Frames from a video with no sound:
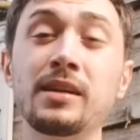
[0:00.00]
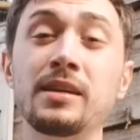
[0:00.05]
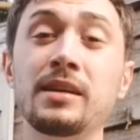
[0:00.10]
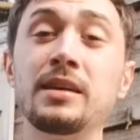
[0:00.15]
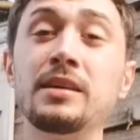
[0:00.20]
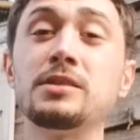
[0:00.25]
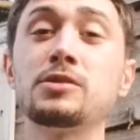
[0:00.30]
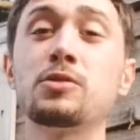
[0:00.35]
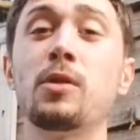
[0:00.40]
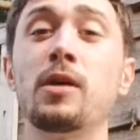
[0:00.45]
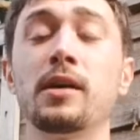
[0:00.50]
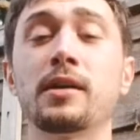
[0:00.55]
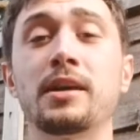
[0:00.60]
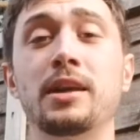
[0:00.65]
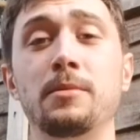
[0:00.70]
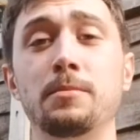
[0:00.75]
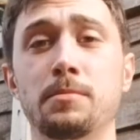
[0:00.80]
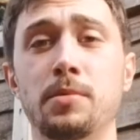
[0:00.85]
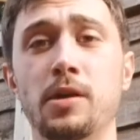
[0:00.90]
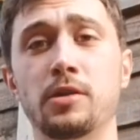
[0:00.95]
And he's quite a
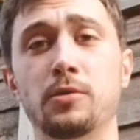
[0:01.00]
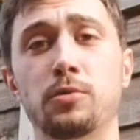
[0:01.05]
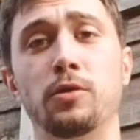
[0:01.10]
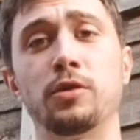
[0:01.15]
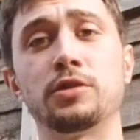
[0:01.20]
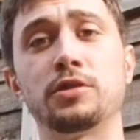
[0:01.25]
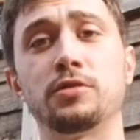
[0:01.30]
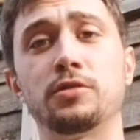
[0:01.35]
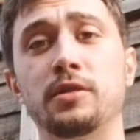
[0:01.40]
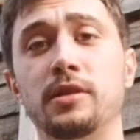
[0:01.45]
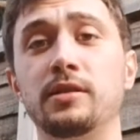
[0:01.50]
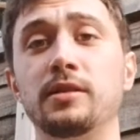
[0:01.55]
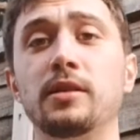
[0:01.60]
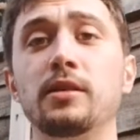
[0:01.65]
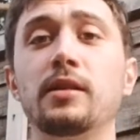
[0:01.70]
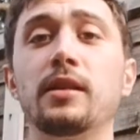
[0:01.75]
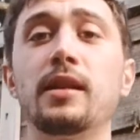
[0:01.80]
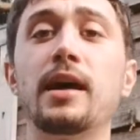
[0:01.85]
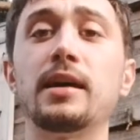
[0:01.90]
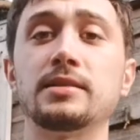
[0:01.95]
keen bird watcher, and
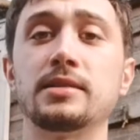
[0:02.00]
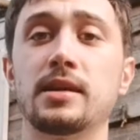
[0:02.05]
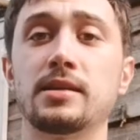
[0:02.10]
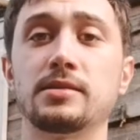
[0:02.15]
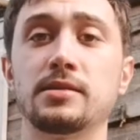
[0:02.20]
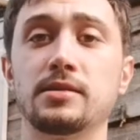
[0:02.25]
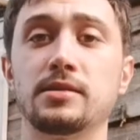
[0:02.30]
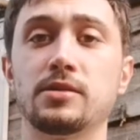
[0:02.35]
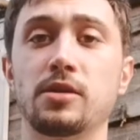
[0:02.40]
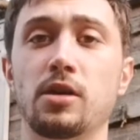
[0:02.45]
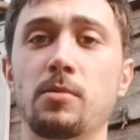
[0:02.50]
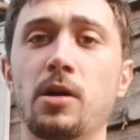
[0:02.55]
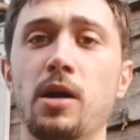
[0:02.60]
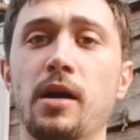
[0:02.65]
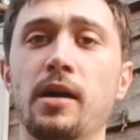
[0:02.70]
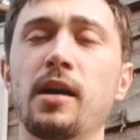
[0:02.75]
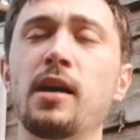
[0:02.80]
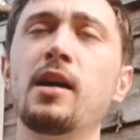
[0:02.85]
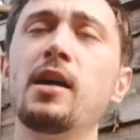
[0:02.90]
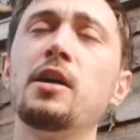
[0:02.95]
as has it, so am
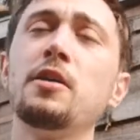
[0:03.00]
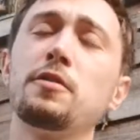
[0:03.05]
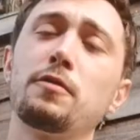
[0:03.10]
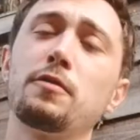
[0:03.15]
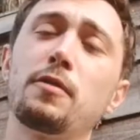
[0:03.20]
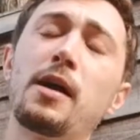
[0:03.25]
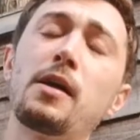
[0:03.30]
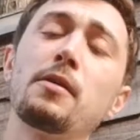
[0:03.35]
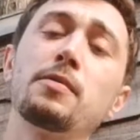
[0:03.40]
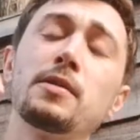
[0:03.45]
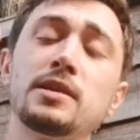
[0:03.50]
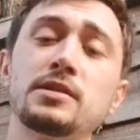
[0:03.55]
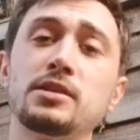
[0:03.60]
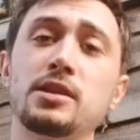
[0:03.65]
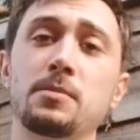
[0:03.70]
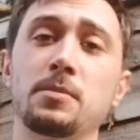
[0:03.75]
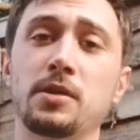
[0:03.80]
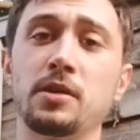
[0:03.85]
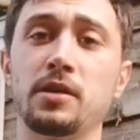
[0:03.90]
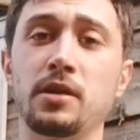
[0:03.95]
I. Throughout this,
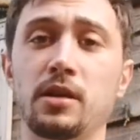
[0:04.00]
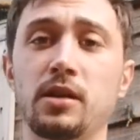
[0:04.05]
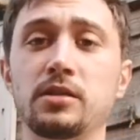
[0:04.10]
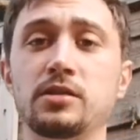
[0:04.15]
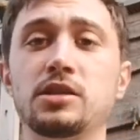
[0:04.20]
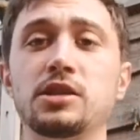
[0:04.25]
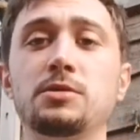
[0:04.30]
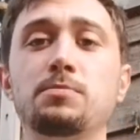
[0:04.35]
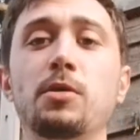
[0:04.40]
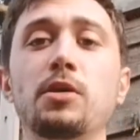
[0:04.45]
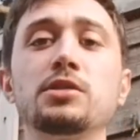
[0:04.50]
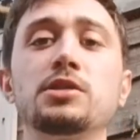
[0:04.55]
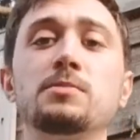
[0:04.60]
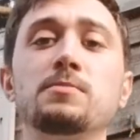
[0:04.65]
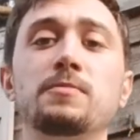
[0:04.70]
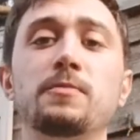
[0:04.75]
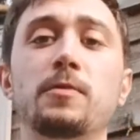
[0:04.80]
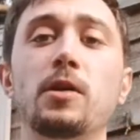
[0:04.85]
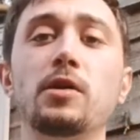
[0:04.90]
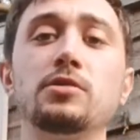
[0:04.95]
I'm going to spot
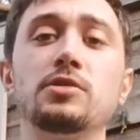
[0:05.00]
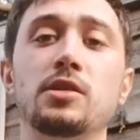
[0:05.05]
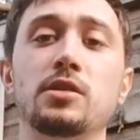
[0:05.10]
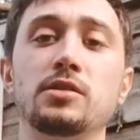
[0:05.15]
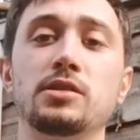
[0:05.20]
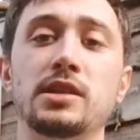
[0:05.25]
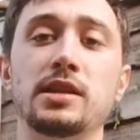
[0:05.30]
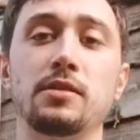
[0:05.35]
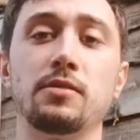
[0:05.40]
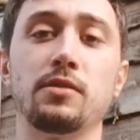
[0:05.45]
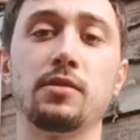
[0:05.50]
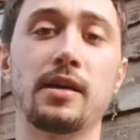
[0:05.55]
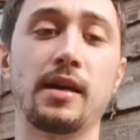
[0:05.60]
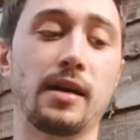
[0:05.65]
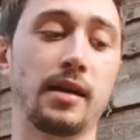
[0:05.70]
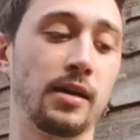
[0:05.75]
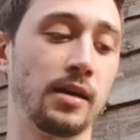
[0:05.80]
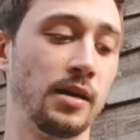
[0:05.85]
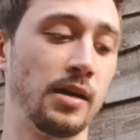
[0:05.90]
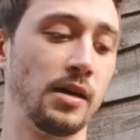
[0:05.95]
some photos here and
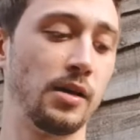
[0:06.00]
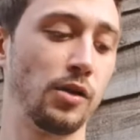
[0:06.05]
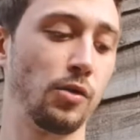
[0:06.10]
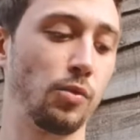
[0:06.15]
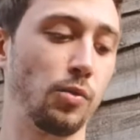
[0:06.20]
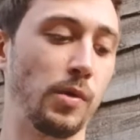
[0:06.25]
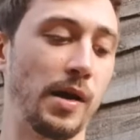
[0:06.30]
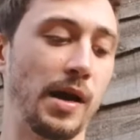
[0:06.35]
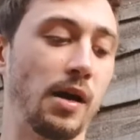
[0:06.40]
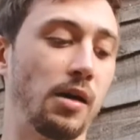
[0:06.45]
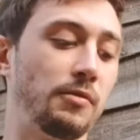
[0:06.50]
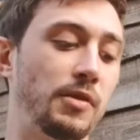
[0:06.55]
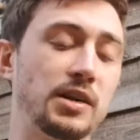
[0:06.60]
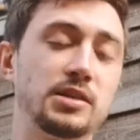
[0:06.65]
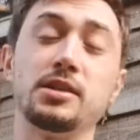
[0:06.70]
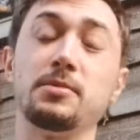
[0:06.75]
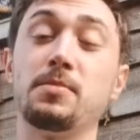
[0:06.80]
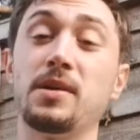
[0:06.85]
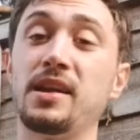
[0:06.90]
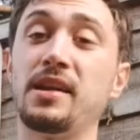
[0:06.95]
there where I've
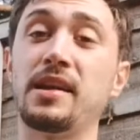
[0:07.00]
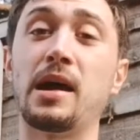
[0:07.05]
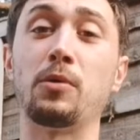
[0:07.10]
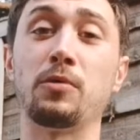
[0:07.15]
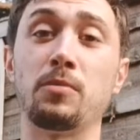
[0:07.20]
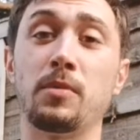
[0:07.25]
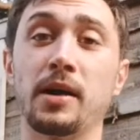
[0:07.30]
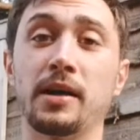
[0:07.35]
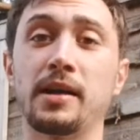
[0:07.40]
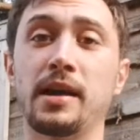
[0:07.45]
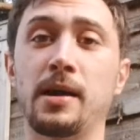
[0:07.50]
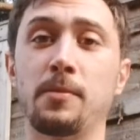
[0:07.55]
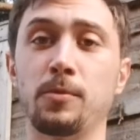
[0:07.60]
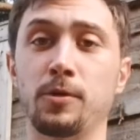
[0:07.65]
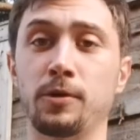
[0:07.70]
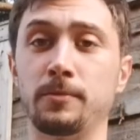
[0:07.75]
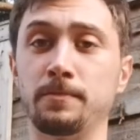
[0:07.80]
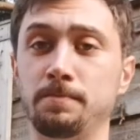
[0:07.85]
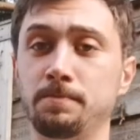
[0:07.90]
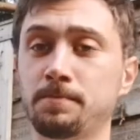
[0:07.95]
actually been out with my
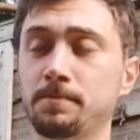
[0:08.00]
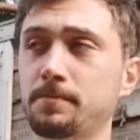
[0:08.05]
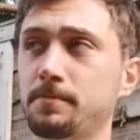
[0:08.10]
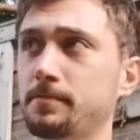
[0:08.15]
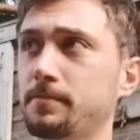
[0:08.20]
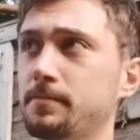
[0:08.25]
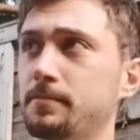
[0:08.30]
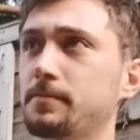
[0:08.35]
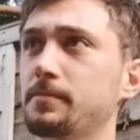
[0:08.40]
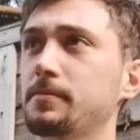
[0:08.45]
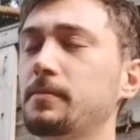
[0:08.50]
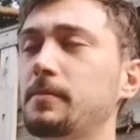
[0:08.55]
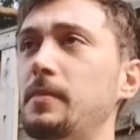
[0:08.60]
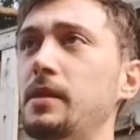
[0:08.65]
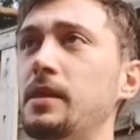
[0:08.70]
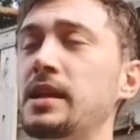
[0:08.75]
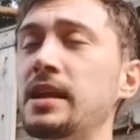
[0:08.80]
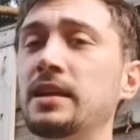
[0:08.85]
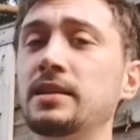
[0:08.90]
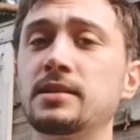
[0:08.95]
camera
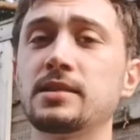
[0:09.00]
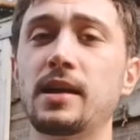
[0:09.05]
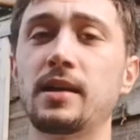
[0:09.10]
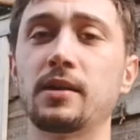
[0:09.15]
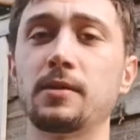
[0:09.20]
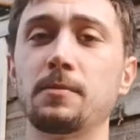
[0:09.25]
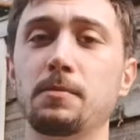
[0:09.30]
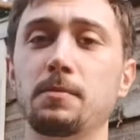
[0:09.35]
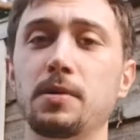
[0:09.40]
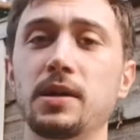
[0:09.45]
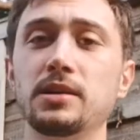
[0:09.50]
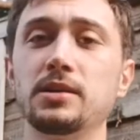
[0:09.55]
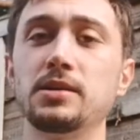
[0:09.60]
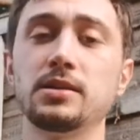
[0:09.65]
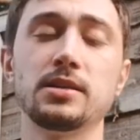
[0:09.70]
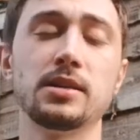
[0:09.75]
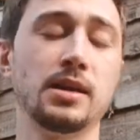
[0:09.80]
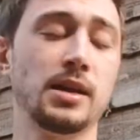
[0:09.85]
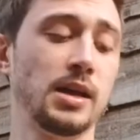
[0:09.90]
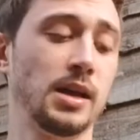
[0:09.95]
and taken
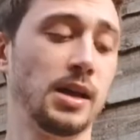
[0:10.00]
pictures.